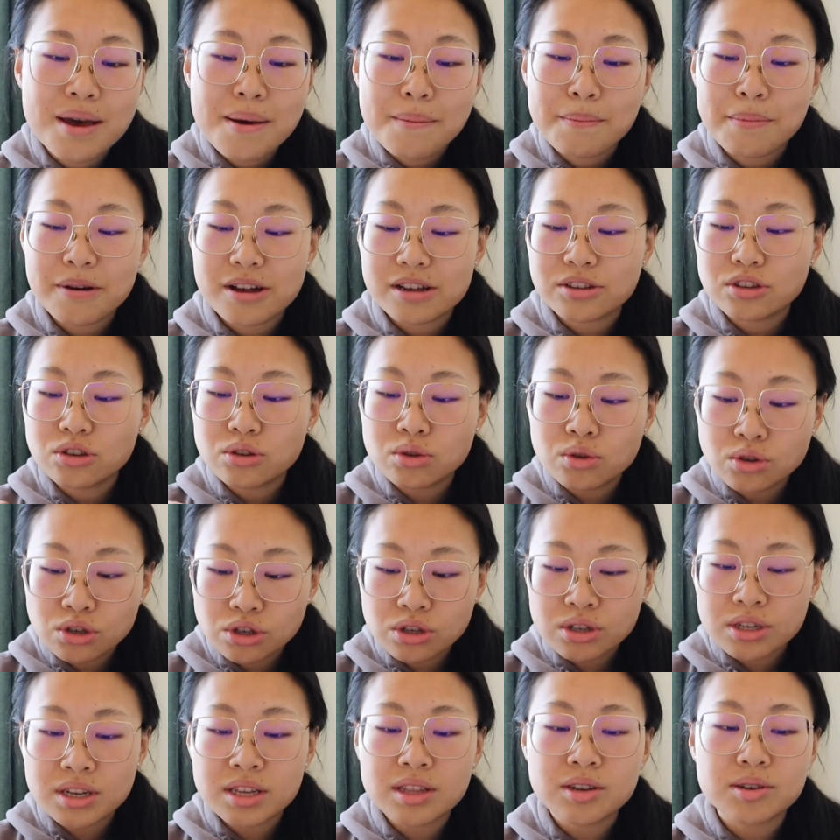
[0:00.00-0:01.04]
but
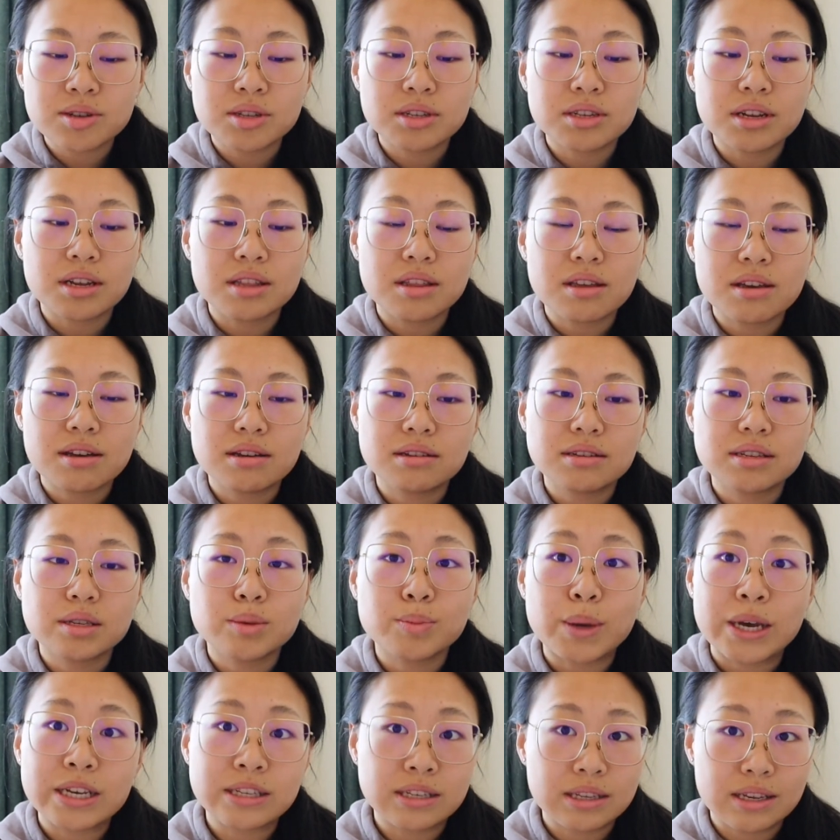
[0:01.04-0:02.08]
usually there's nothing
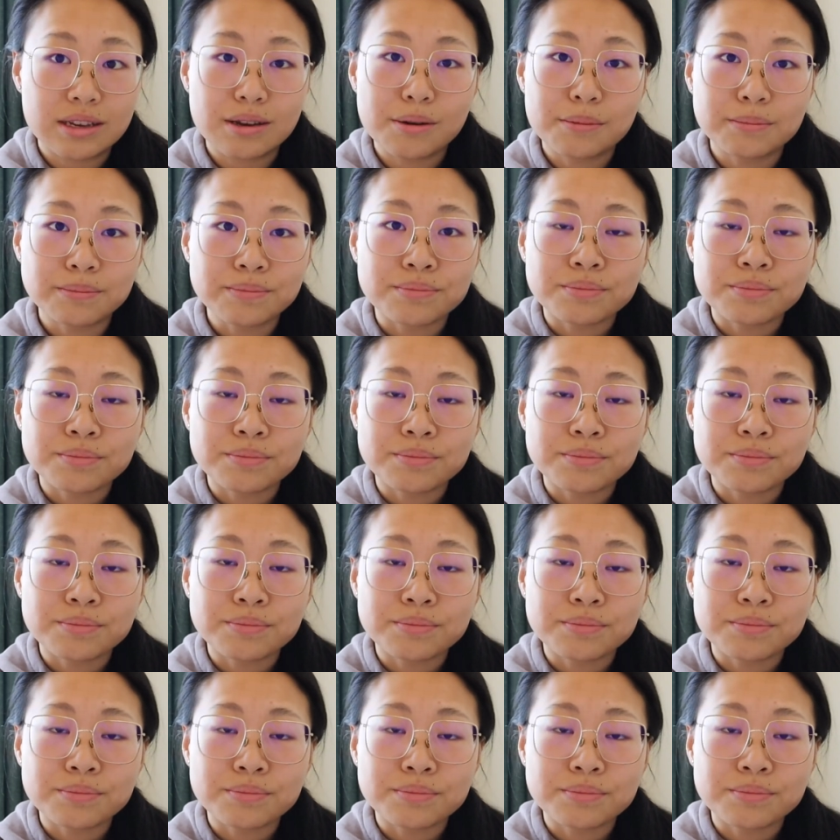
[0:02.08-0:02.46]
spicy.